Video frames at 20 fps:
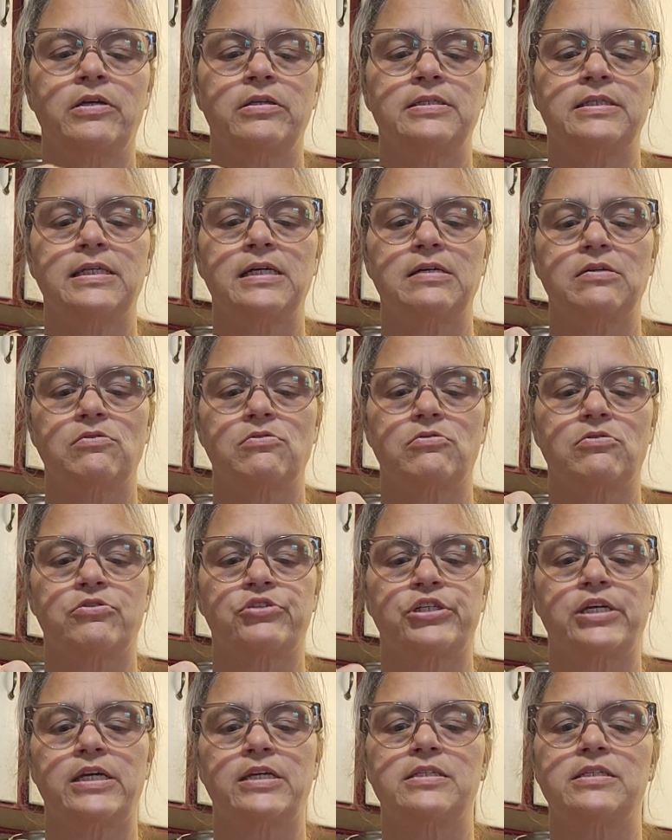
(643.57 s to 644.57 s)
single
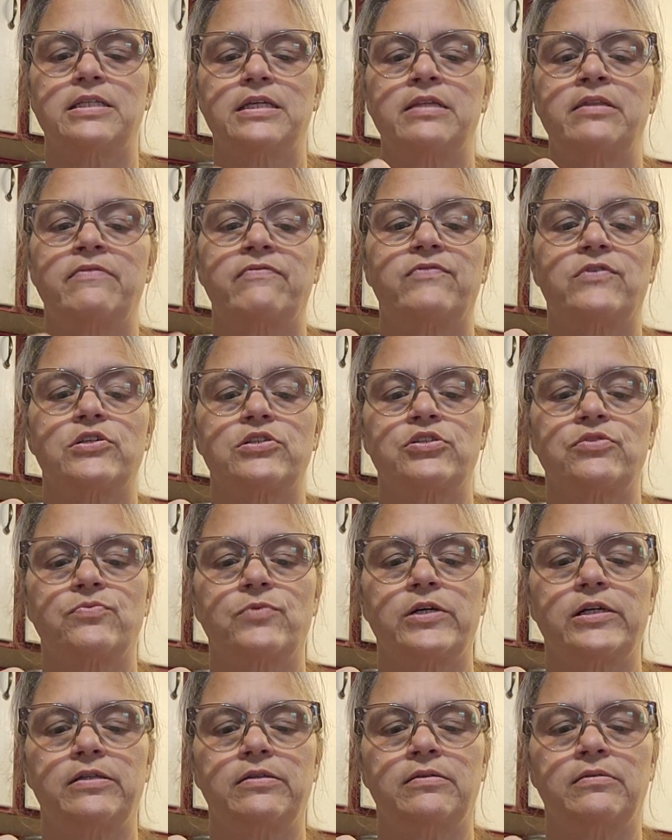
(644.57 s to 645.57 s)
crochets in the first
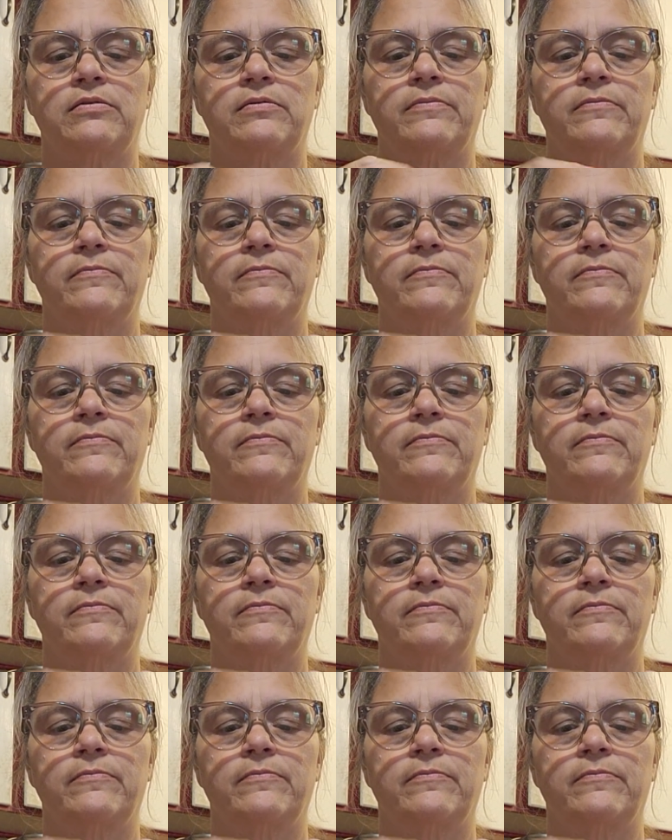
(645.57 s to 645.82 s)
one,